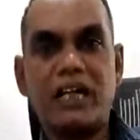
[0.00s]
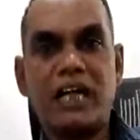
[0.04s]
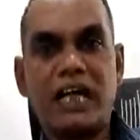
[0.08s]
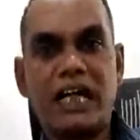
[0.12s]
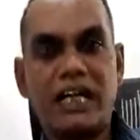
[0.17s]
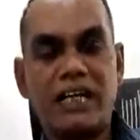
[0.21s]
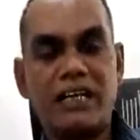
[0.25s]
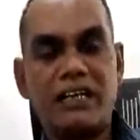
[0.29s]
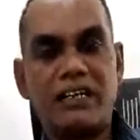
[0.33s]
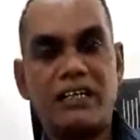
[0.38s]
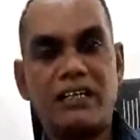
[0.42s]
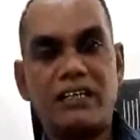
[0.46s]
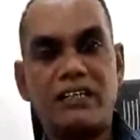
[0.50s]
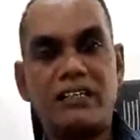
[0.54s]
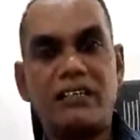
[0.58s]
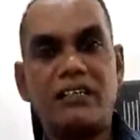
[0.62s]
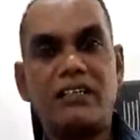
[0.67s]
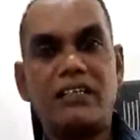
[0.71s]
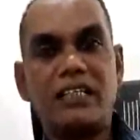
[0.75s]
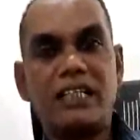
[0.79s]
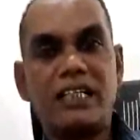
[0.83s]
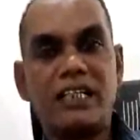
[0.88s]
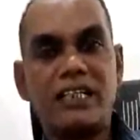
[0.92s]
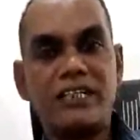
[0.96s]
And
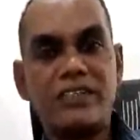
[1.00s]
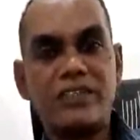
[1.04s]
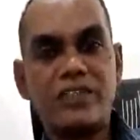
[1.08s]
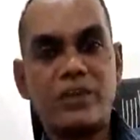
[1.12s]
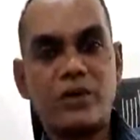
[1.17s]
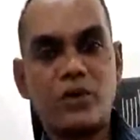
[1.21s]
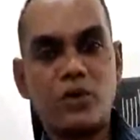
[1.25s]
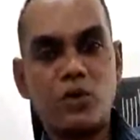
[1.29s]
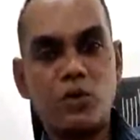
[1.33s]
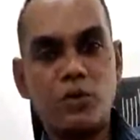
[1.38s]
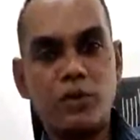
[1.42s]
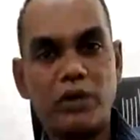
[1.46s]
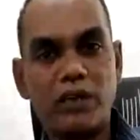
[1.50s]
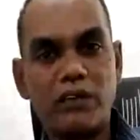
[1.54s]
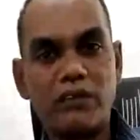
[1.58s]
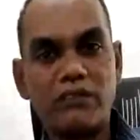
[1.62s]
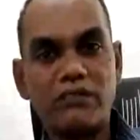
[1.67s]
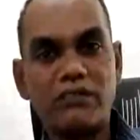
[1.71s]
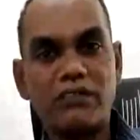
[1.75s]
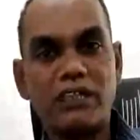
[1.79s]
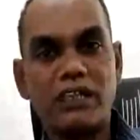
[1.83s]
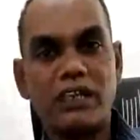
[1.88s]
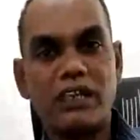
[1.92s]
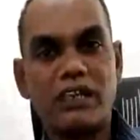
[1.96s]
there is a
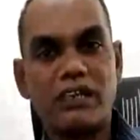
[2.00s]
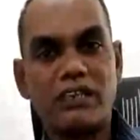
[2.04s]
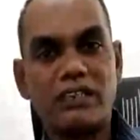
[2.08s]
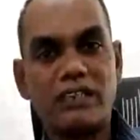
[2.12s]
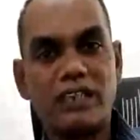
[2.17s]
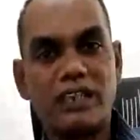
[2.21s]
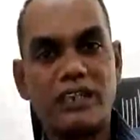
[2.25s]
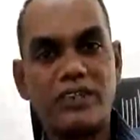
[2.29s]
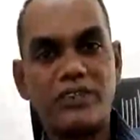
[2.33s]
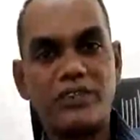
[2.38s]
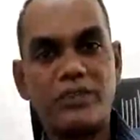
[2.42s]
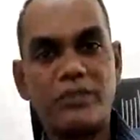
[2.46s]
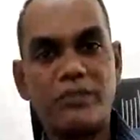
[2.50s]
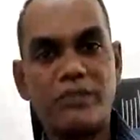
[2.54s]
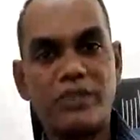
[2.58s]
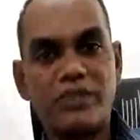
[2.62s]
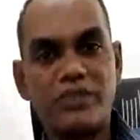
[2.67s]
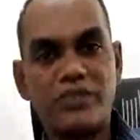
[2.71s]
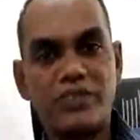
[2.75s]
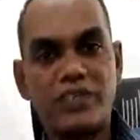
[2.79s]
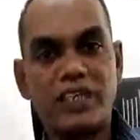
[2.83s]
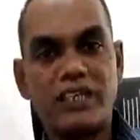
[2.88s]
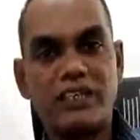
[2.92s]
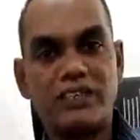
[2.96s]
rumor or there is a
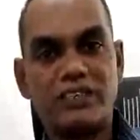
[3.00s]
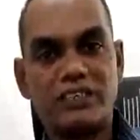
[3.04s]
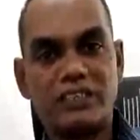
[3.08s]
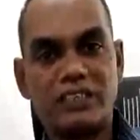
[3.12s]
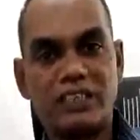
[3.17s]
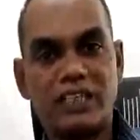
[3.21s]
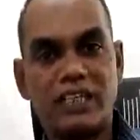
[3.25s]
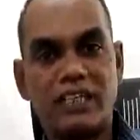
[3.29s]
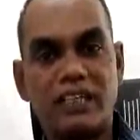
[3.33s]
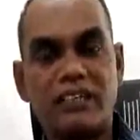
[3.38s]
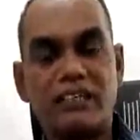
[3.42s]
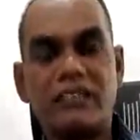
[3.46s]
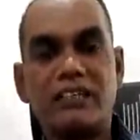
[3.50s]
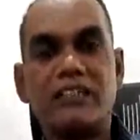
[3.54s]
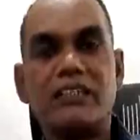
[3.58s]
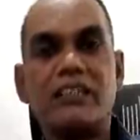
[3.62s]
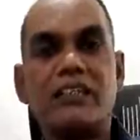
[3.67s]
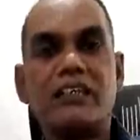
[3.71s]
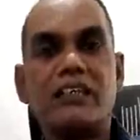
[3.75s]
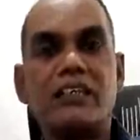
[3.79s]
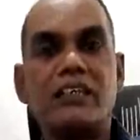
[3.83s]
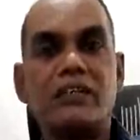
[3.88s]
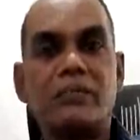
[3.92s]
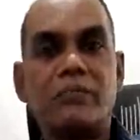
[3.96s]
message that
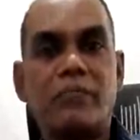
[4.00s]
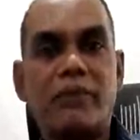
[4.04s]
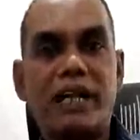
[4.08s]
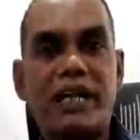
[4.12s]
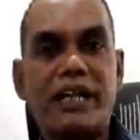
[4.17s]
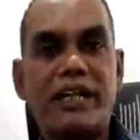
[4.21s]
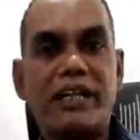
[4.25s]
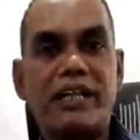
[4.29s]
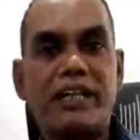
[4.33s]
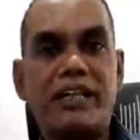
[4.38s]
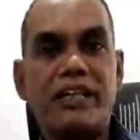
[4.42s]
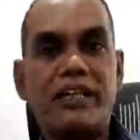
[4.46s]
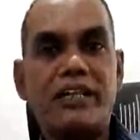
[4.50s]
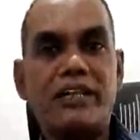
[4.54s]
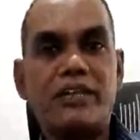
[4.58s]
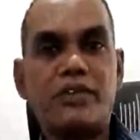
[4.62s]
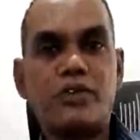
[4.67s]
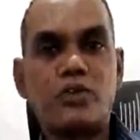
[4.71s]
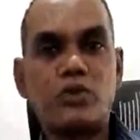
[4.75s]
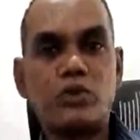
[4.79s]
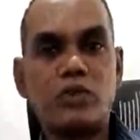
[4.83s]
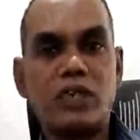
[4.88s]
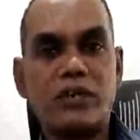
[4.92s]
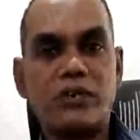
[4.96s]
by
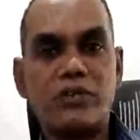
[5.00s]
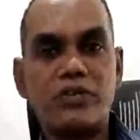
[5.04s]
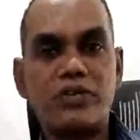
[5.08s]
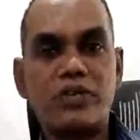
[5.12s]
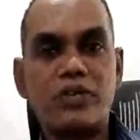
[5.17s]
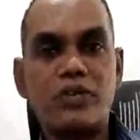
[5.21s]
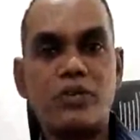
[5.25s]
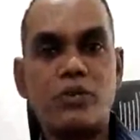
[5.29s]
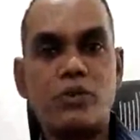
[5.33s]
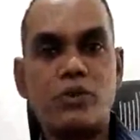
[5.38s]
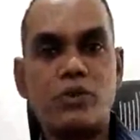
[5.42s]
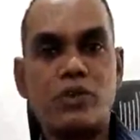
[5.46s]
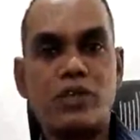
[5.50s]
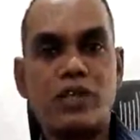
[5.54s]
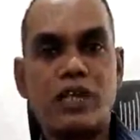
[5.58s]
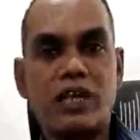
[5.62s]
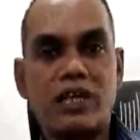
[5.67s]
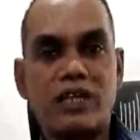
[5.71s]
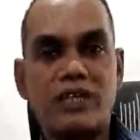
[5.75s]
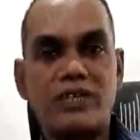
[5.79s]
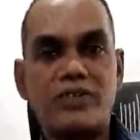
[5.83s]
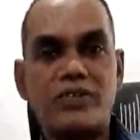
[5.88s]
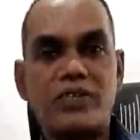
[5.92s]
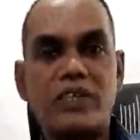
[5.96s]
2000 note
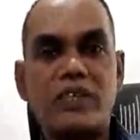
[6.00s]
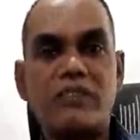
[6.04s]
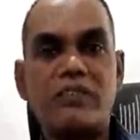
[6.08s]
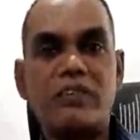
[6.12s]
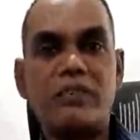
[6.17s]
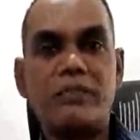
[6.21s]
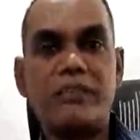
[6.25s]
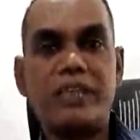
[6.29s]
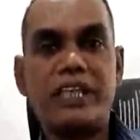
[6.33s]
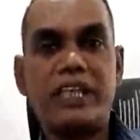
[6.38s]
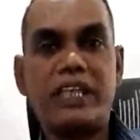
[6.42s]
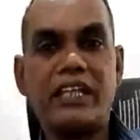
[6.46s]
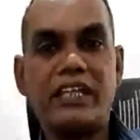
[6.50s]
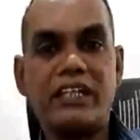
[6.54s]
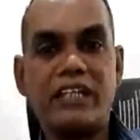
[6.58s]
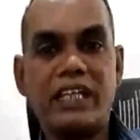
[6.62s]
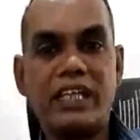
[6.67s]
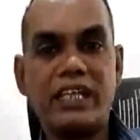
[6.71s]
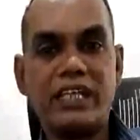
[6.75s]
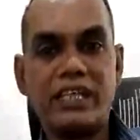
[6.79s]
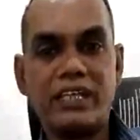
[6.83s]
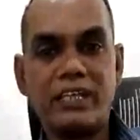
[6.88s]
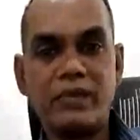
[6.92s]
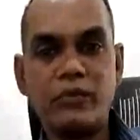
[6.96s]
currency will be
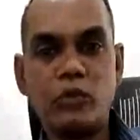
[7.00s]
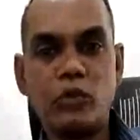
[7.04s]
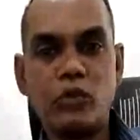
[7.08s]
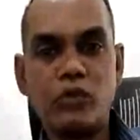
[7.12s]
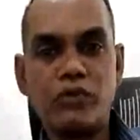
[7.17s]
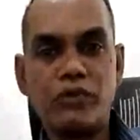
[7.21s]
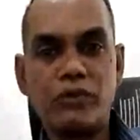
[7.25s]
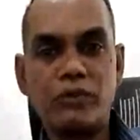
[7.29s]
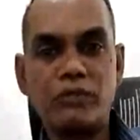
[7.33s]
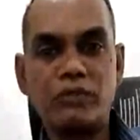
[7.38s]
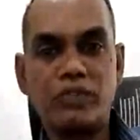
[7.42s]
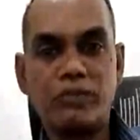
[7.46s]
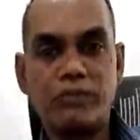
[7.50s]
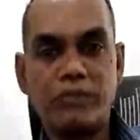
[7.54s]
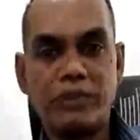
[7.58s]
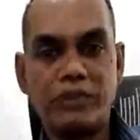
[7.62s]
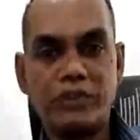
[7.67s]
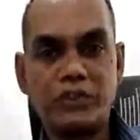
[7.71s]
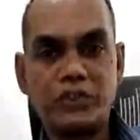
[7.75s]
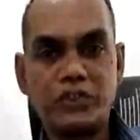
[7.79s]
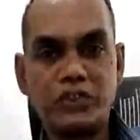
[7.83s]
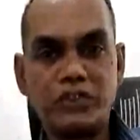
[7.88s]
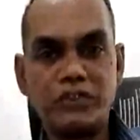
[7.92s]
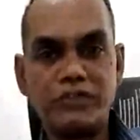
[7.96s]
getting removed from the
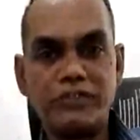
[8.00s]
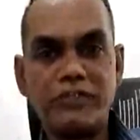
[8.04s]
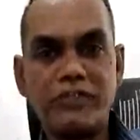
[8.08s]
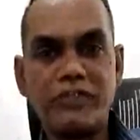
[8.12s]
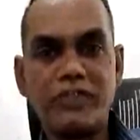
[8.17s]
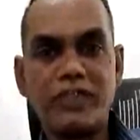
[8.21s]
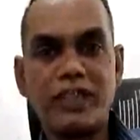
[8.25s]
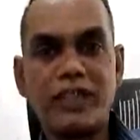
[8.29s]
picture